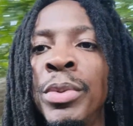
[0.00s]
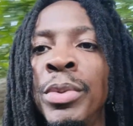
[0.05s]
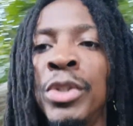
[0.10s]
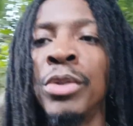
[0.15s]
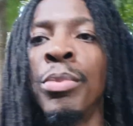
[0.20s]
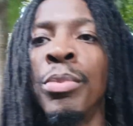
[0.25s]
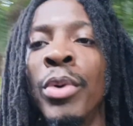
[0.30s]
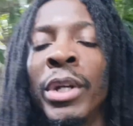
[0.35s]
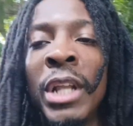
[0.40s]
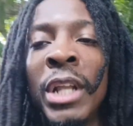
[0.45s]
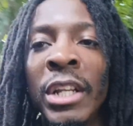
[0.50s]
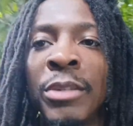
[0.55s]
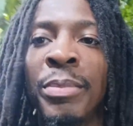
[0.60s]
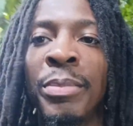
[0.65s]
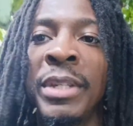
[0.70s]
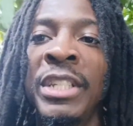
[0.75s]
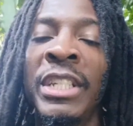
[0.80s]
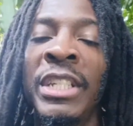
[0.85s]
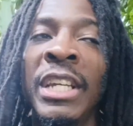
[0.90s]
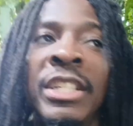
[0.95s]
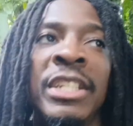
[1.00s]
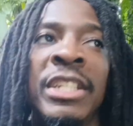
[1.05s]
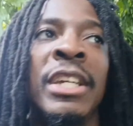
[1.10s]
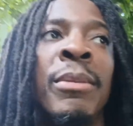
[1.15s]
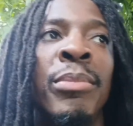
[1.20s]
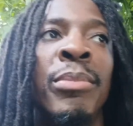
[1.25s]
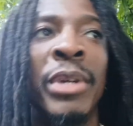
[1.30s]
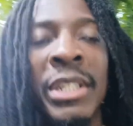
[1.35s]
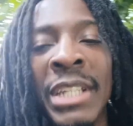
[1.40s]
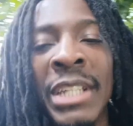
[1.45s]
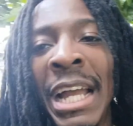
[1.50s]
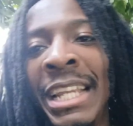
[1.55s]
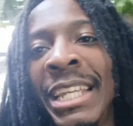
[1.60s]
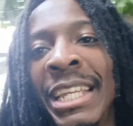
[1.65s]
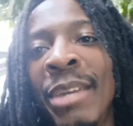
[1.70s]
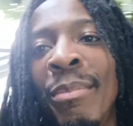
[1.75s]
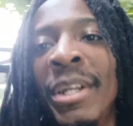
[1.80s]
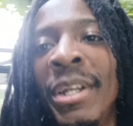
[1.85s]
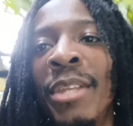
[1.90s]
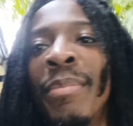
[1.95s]
It's your boy, Dr. PGNG. I'm praise God to
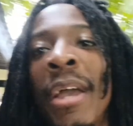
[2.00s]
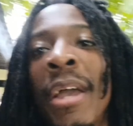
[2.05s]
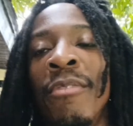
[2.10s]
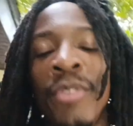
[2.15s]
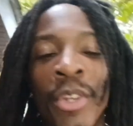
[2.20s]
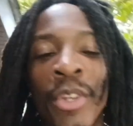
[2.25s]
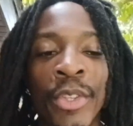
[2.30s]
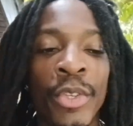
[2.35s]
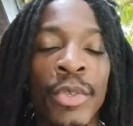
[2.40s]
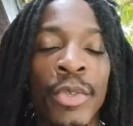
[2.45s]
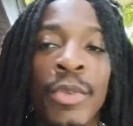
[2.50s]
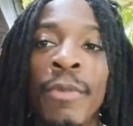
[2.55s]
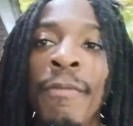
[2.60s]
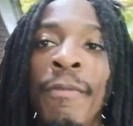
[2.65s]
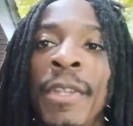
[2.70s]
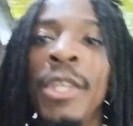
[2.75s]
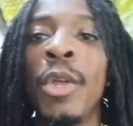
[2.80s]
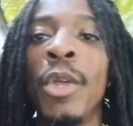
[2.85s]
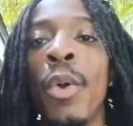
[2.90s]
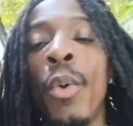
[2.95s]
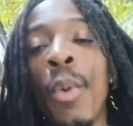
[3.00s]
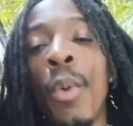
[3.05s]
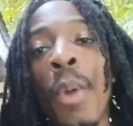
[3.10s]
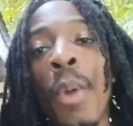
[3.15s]
get money back for another YouTube video.